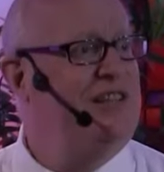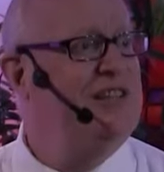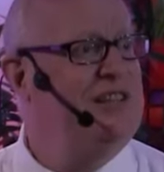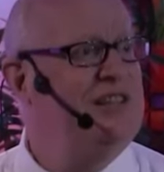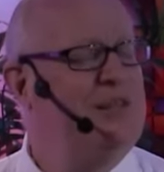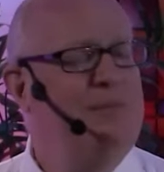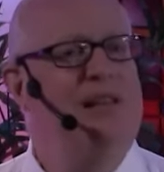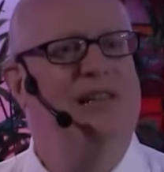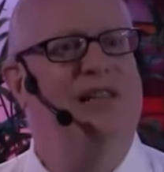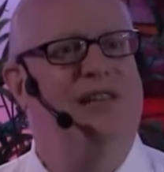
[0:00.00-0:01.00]
the
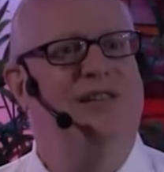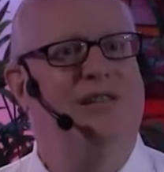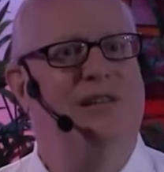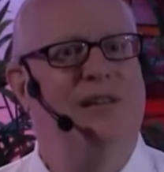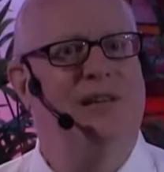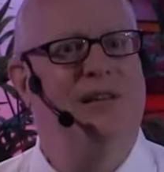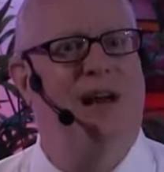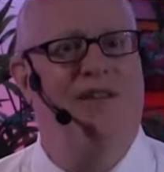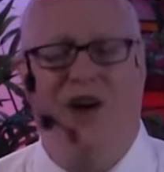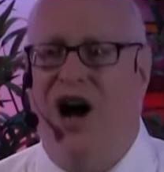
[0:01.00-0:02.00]
sensibilities
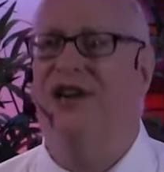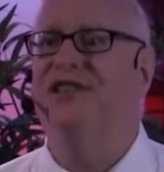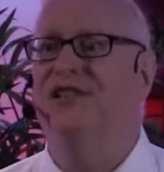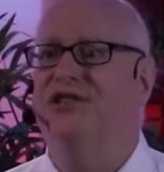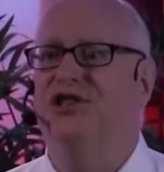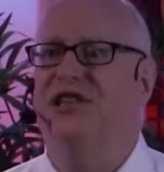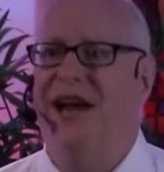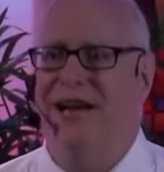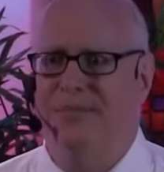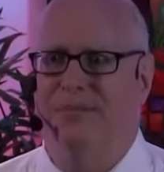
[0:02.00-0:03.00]
of honor and
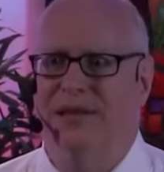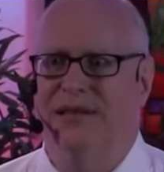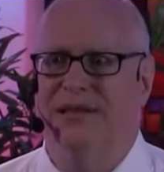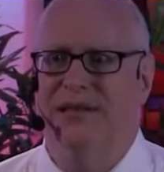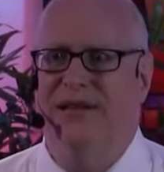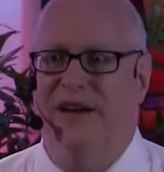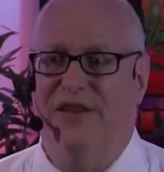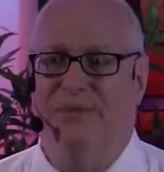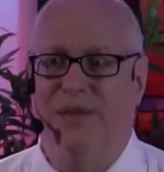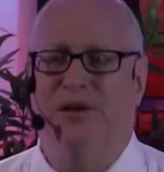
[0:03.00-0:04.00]
shame of the
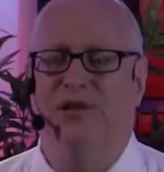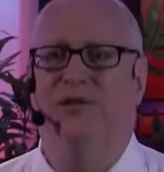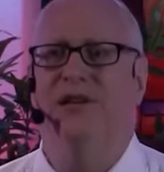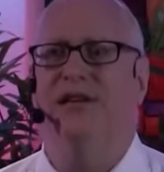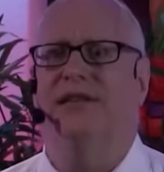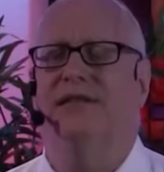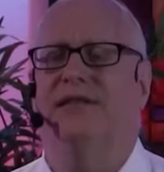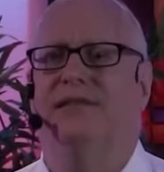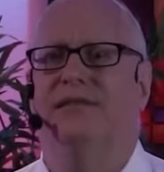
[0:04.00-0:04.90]
people who heard it.